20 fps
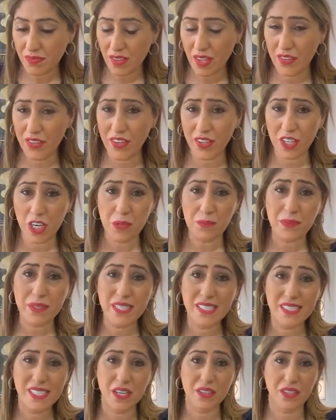are
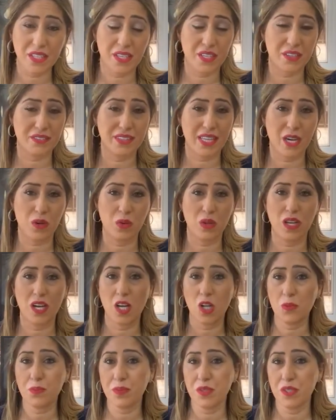companies out there that will
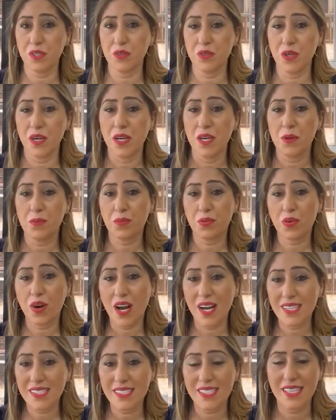help you
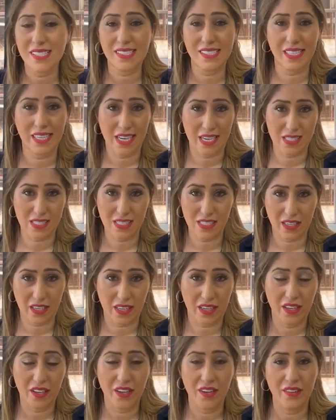process the
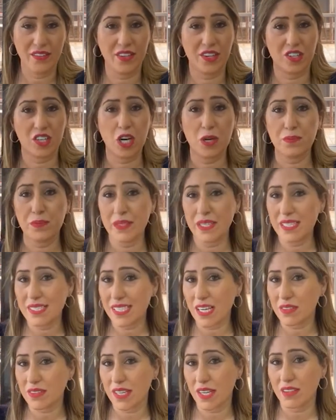entity. There are companies
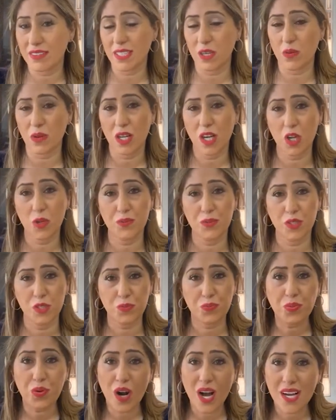out there that will help you
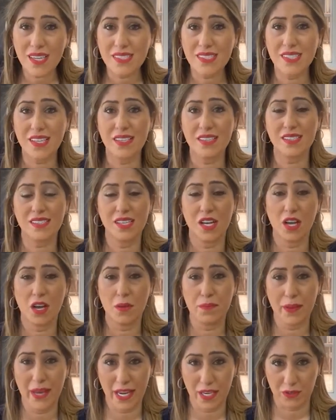process
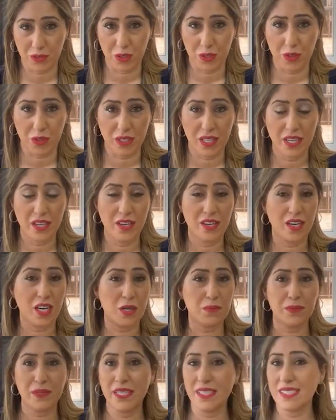payroll.
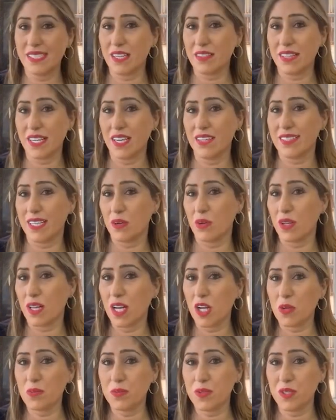Companies out there that will
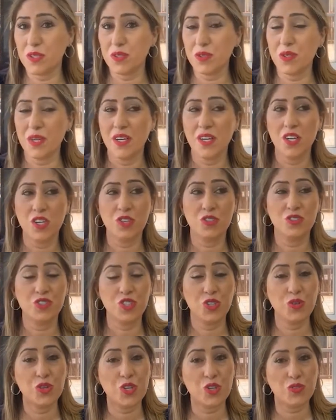help you
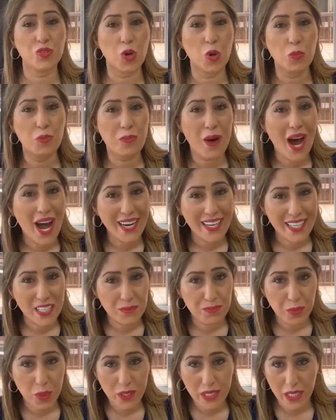do the
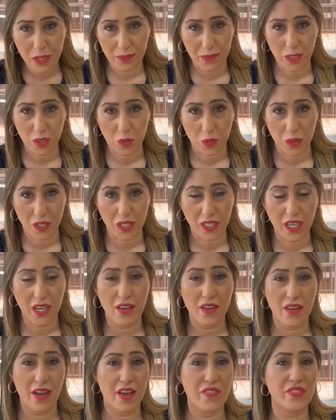robotic bookkeeping work
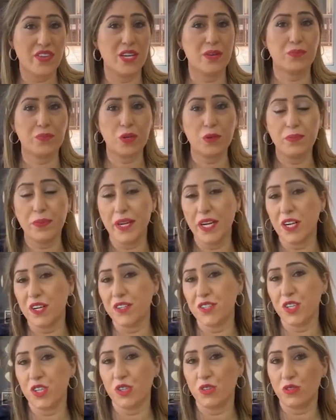and then prepare
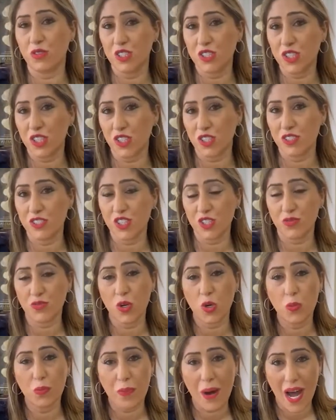your returns
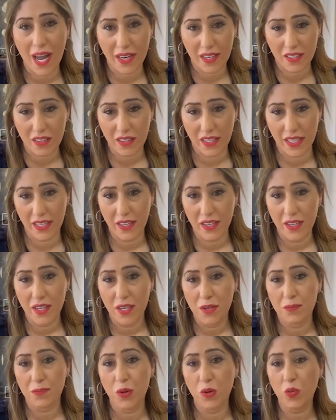robotically.
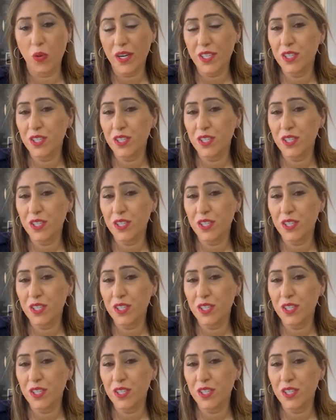But what